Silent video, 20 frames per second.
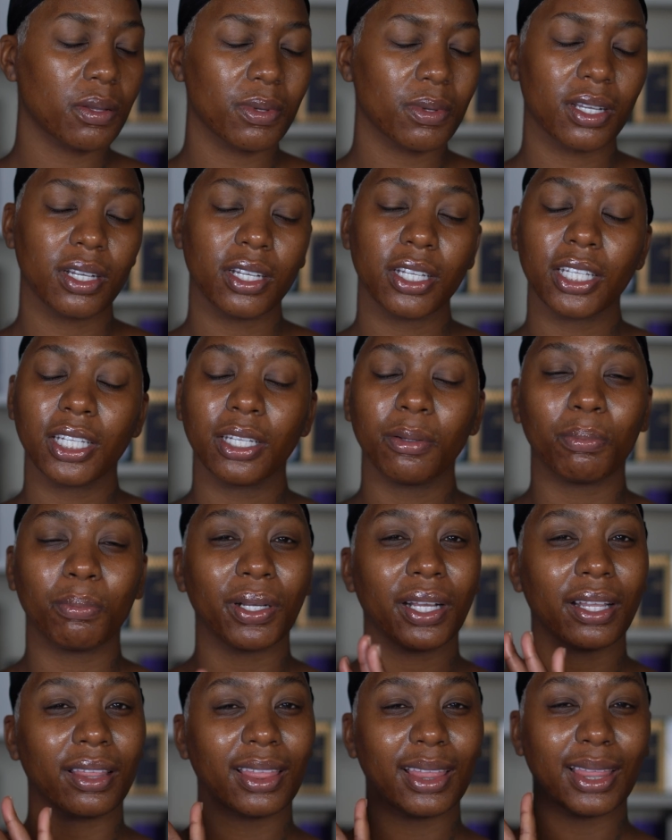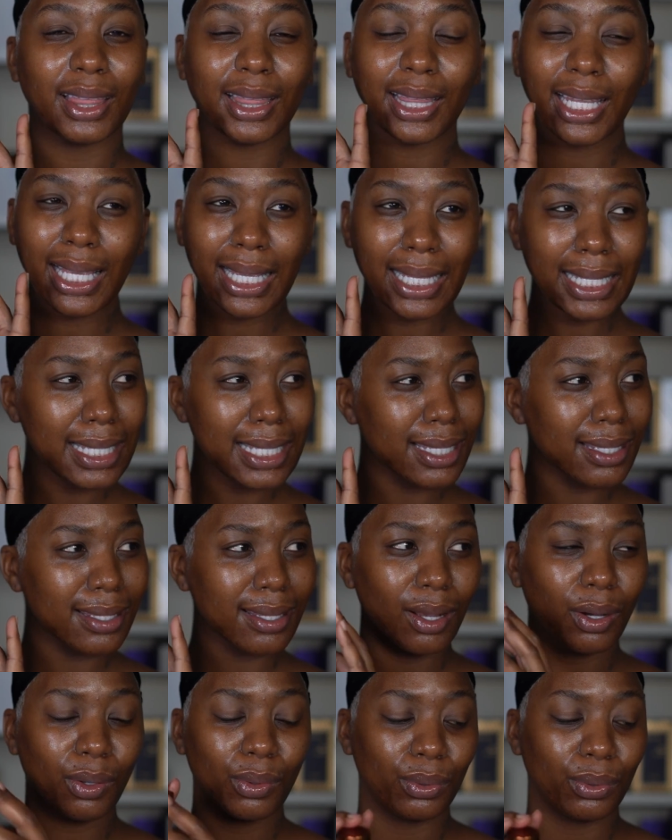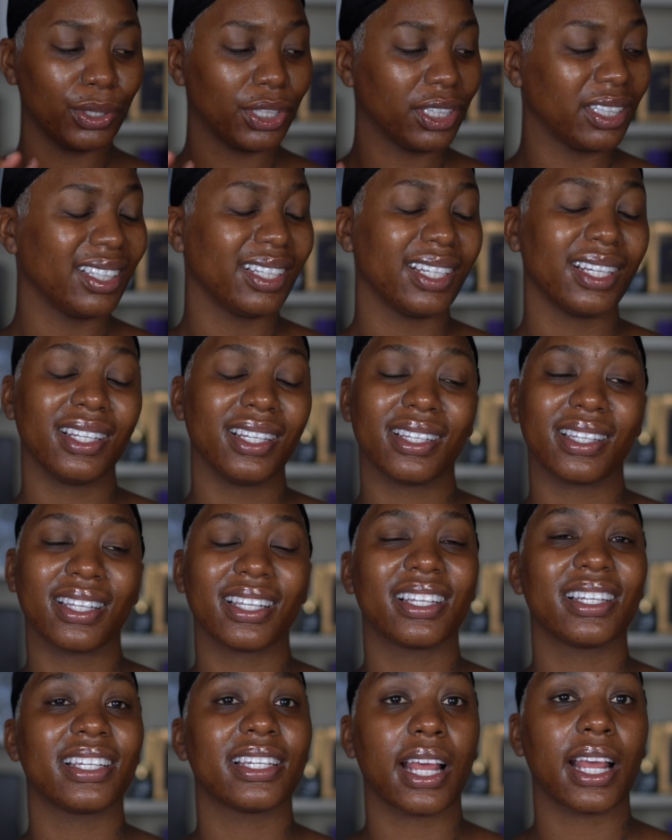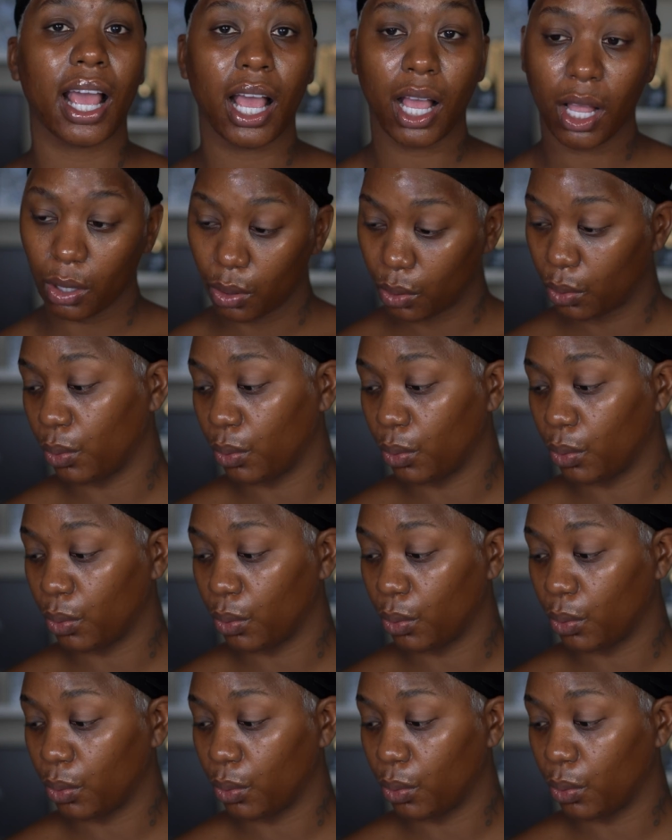was good, but this, oh, she eats down.